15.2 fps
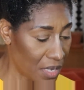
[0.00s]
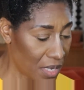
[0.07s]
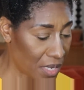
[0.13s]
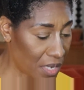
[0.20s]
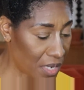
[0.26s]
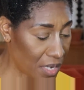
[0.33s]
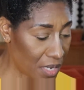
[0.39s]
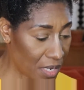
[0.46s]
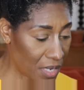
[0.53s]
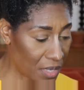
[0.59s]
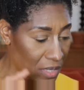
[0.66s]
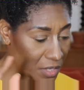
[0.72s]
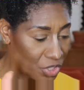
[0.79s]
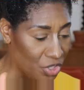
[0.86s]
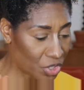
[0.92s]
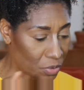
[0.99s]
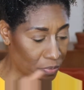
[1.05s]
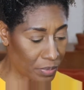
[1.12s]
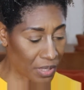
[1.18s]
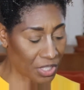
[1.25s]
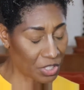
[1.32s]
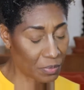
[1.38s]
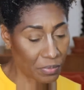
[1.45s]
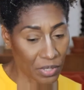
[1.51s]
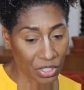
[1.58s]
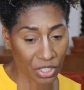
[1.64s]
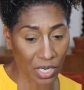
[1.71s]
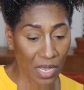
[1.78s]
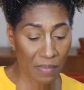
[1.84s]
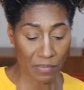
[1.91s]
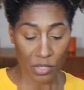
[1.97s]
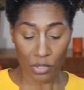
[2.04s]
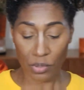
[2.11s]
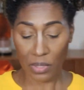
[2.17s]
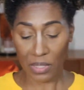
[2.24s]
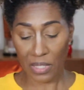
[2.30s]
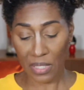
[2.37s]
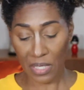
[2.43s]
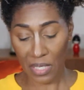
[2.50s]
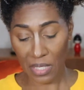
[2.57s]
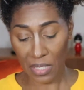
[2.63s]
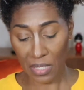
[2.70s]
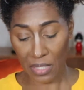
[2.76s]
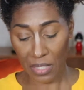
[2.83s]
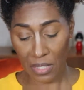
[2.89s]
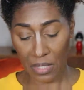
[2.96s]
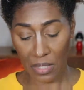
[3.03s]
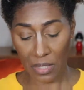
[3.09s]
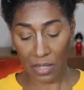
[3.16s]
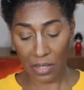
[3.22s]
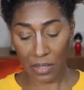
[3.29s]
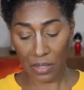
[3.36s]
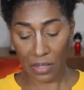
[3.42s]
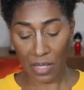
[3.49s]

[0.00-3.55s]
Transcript: And the blush brush I'm using is